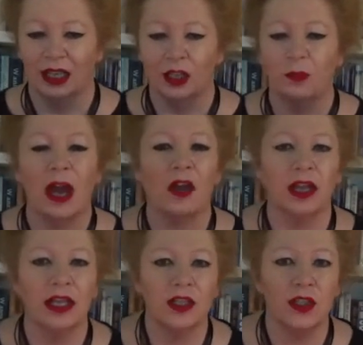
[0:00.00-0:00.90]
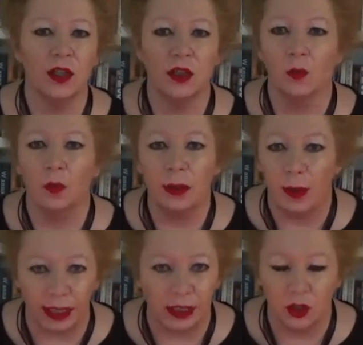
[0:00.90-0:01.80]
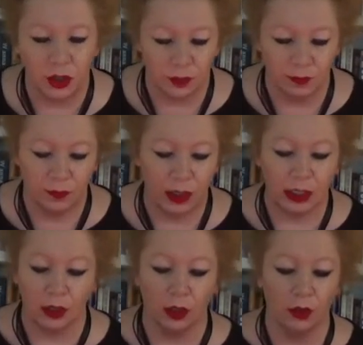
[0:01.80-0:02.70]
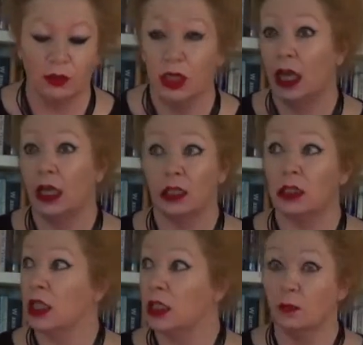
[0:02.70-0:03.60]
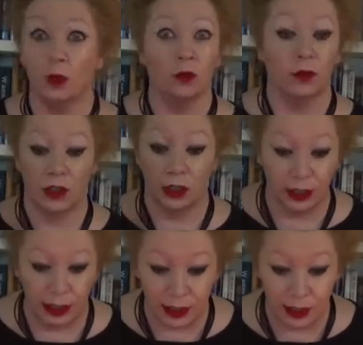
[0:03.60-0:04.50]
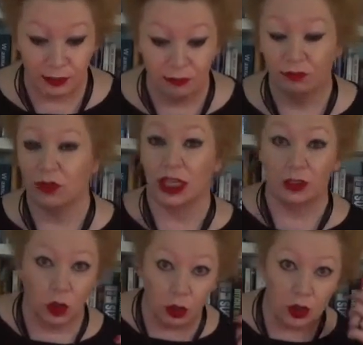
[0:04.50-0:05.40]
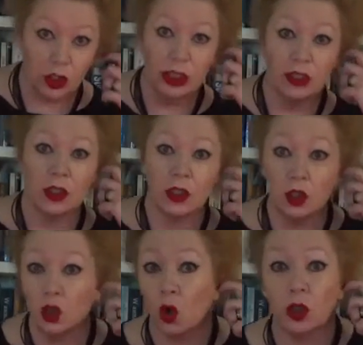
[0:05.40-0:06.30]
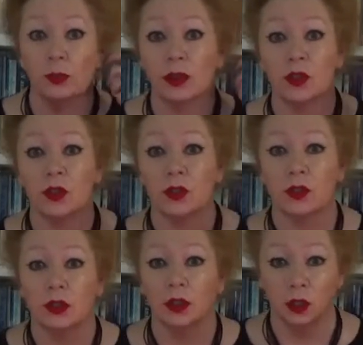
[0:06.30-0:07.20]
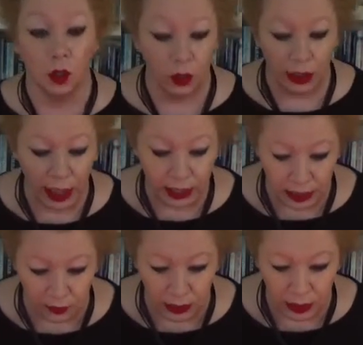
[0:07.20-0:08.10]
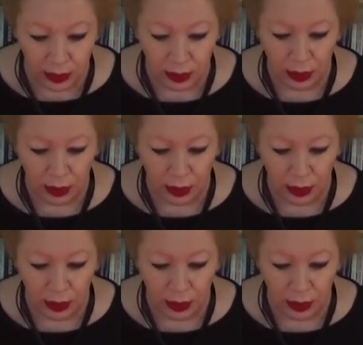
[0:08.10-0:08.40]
The barriers that we manage include inaccessible facilities, technologies, documents, learning activities.